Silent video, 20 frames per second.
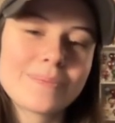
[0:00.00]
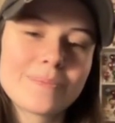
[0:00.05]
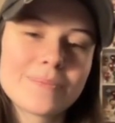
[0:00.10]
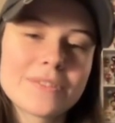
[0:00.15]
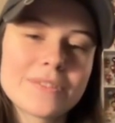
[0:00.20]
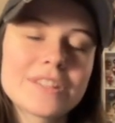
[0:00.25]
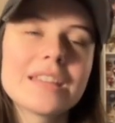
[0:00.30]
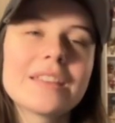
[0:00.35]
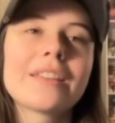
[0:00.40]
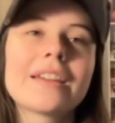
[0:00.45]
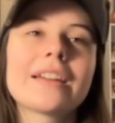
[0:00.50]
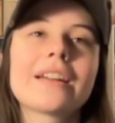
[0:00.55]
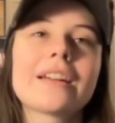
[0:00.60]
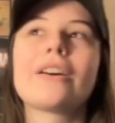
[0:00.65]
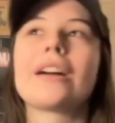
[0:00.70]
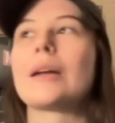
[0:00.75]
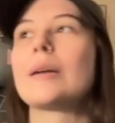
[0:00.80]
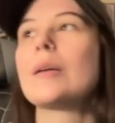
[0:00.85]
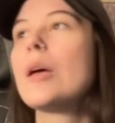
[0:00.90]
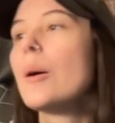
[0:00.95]
See, like,
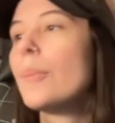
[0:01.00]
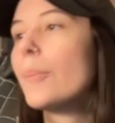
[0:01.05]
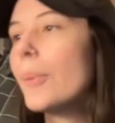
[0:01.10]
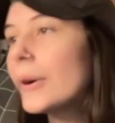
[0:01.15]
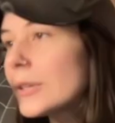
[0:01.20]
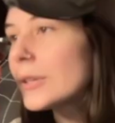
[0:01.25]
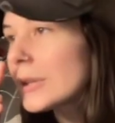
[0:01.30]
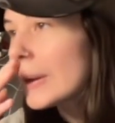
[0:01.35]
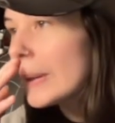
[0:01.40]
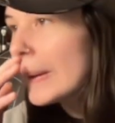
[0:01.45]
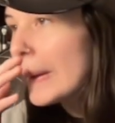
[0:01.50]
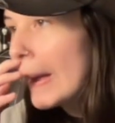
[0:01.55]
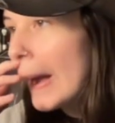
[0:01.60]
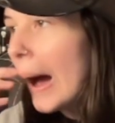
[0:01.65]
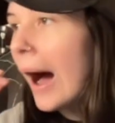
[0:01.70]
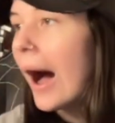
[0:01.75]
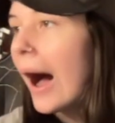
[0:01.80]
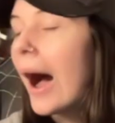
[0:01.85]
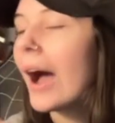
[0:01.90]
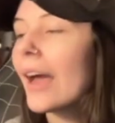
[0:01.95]
okay, personally,
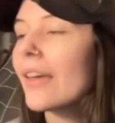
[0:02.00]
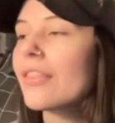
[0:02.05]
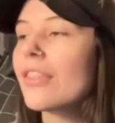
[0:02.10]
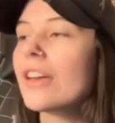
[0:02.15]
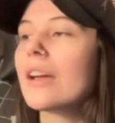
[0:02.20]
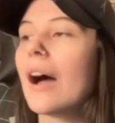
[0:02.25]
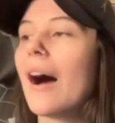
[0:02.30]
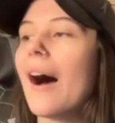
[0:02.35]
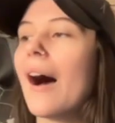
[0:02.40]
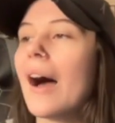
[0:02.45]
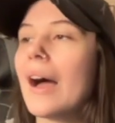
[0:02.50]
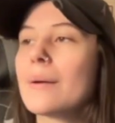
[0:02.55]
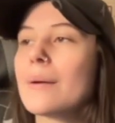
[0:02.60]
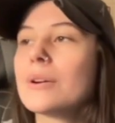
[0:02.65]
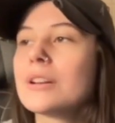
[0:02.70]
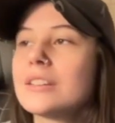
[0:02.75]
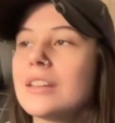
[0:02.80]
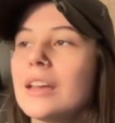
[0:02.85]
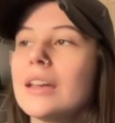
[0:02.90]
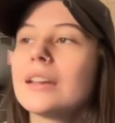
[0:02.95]
I think I
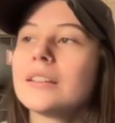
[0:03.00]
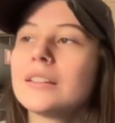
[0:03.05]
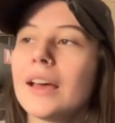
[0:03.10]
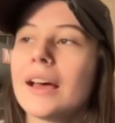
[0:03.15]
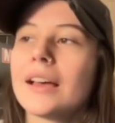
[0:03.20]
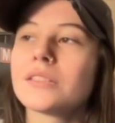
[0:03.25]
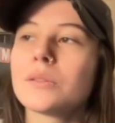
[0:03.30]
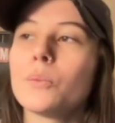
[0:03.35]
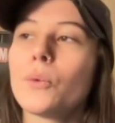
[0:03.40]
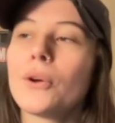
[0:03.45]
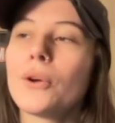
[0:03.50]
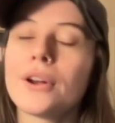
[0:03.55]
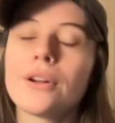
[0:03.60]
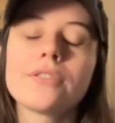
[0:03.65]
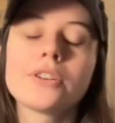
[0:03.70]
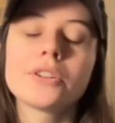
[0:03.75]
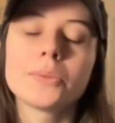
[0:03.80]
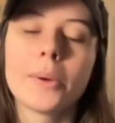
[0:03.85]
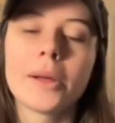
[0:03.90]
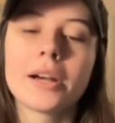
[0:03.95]
would take TASM 1
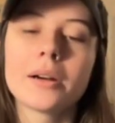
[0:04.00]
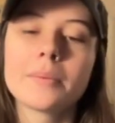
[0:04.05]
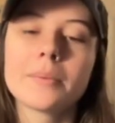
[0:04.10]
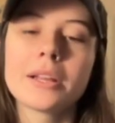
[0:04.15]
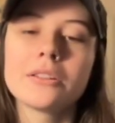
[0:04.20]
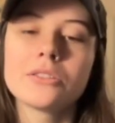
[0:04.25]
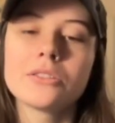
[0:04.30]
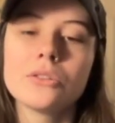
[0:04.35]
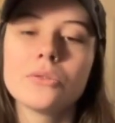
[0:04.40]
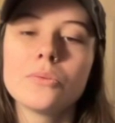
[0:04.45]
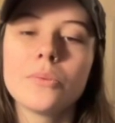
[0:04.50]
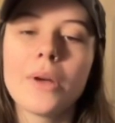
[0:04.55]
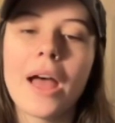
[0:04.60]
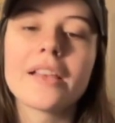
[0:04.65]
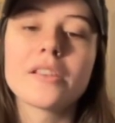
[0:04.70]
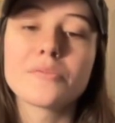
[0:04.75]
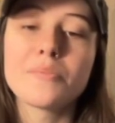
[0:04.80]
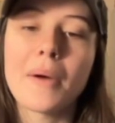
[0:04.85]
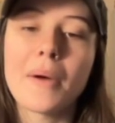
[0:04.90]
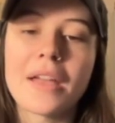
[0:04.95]
over Spider Man 2
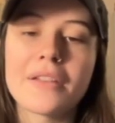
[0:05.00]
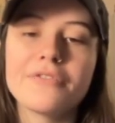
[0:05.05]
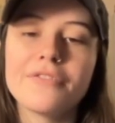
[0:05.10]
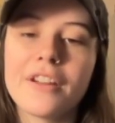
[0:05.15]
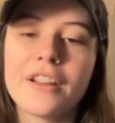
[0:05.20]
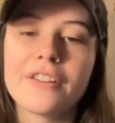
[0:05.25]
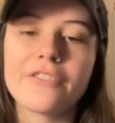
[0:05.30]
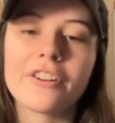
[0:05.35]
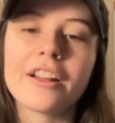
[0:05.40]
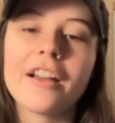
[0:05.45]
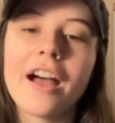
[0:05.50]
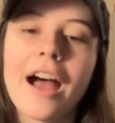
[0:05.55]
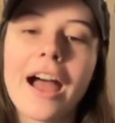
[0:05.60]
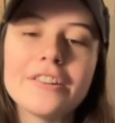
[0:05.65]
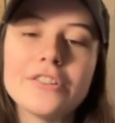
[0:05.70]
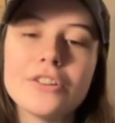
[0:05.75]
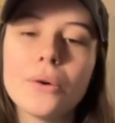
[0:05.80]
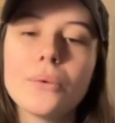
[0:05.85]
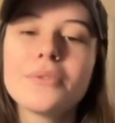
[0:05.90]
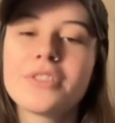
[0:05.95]
as my favorite. I
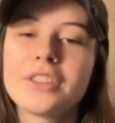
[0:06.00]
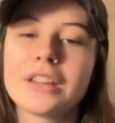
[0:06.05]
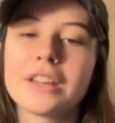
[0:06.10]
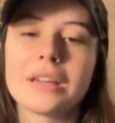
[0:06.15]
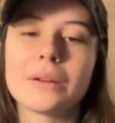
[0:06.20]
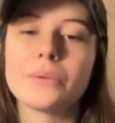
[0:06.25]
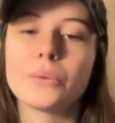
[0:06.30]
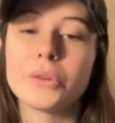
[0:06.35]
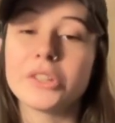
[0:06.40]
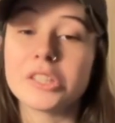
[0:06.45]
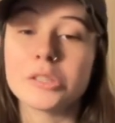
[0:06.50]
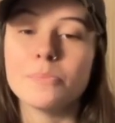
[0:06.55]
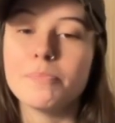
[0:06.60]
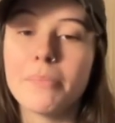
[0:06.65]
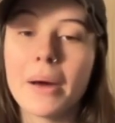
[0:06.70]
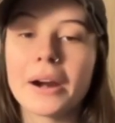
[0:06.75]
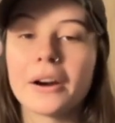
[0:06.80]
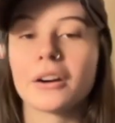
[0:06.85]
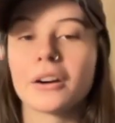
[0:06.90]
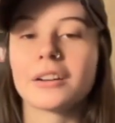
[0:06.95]
don't think it, it's
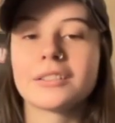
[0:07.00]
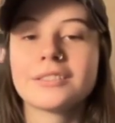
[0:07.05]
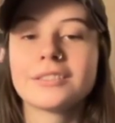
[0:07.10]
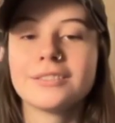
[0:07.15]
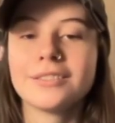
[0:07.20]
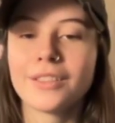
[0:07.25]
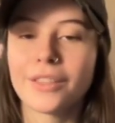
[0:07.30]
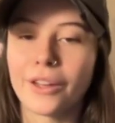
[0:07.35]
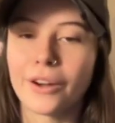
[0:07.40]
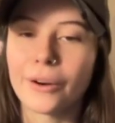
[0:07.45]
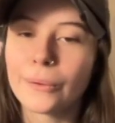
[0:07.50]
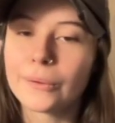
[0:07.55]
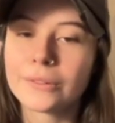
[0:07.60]
better, though.